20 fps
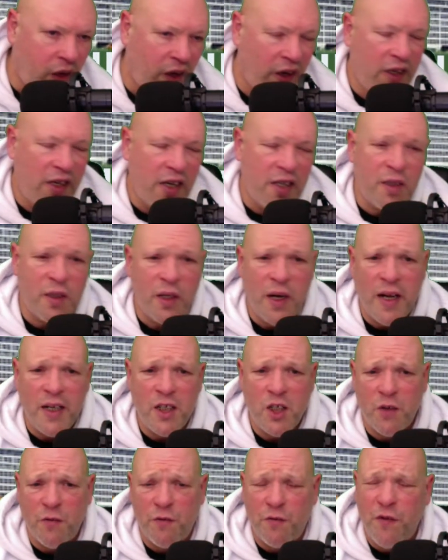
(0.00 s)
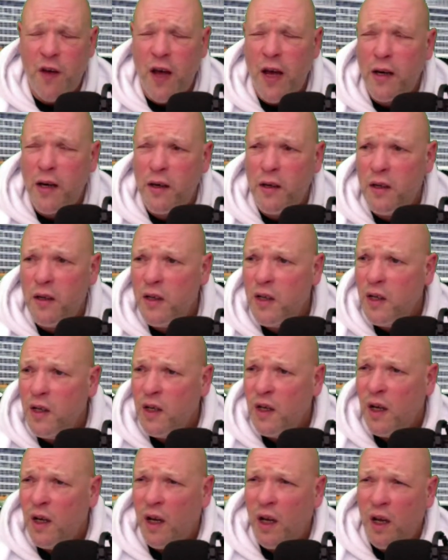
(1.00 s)
Destination Fun.
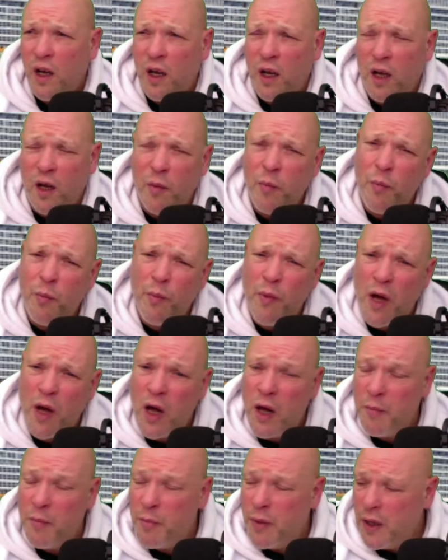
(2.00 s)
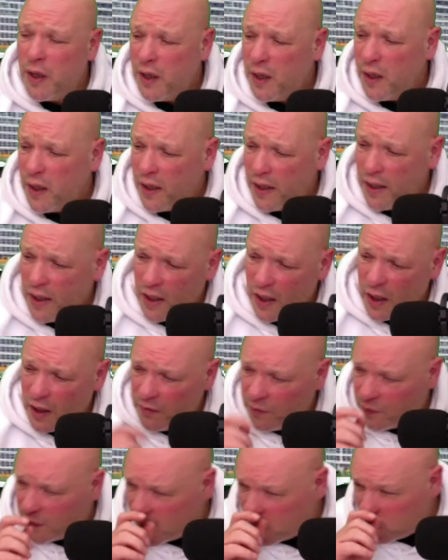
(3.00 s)
I
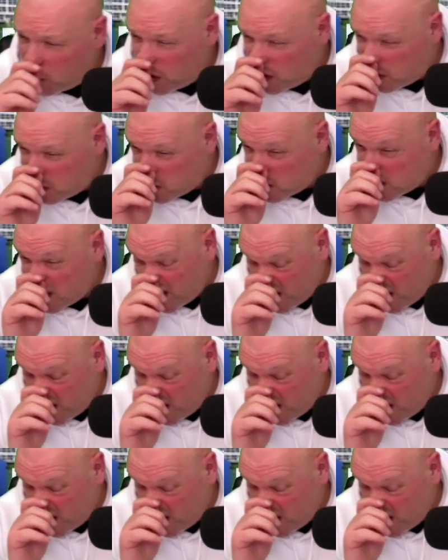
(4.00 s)
believe there was